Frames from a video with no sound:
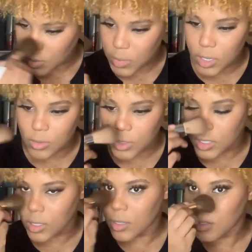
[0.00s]
I'm not
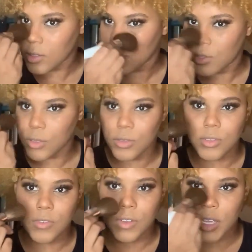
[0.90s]
really a huge
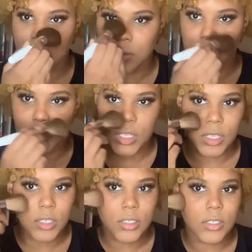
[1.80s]
fan of
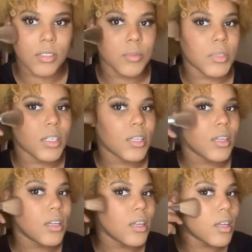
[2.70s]
blushes, but
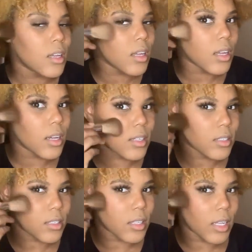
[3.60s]
I
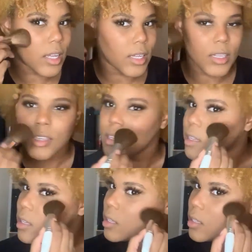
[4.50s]
actually like
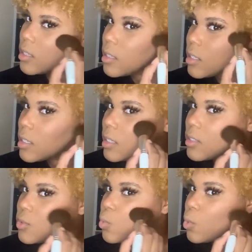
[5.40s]

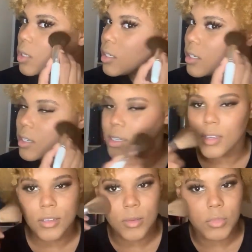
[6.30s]
this one.
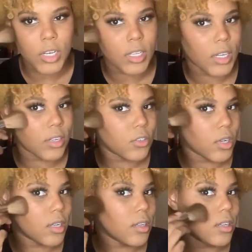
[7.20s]
Probably gotta try
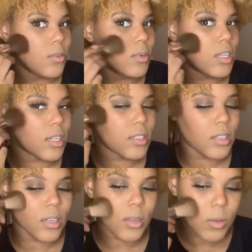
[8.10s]
the other one next
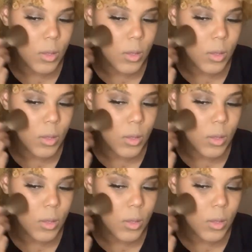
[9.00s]
time.